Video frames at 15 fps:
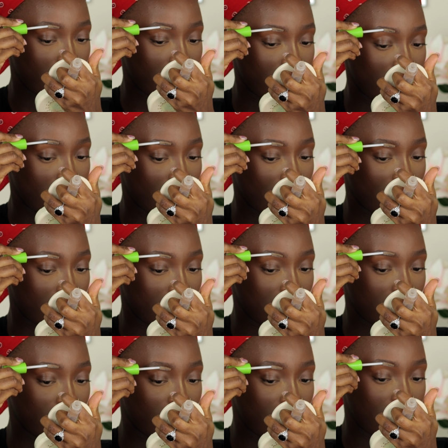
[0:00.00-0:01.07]
brow
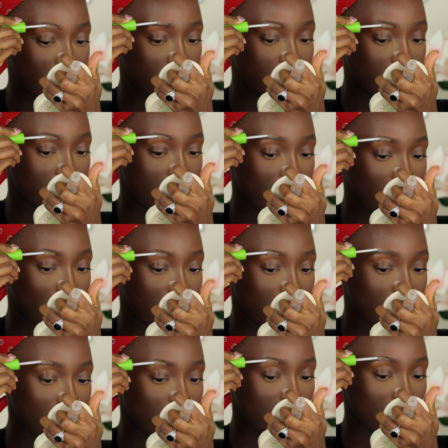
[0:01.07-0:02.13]
look
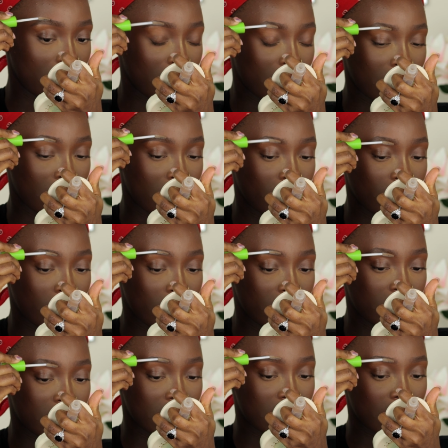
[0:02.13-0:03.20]
today. We'll
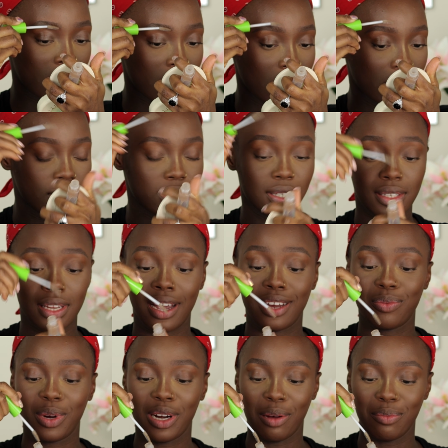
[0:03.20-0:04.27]
see. I'll
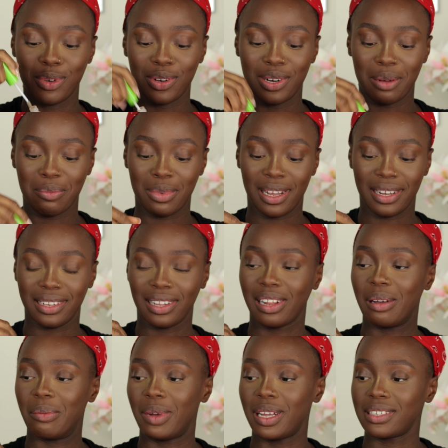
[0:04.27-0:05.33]
decide when I'm done applying the
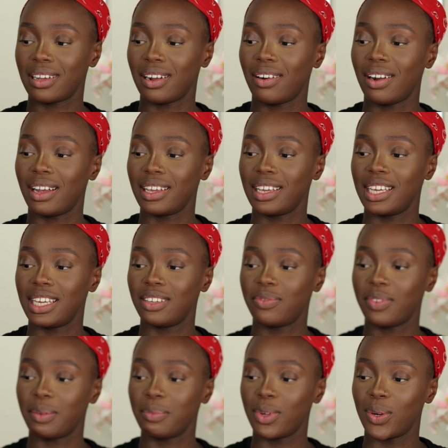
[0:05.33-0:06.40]
Clear Mascara
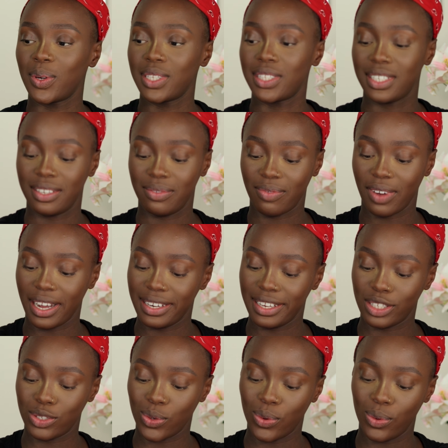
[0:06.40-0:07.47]
if I'm going to define
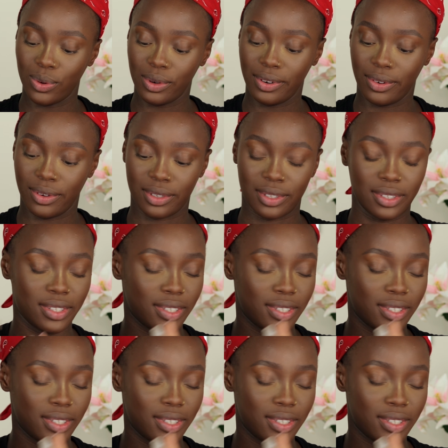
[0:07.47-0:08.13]
it or not.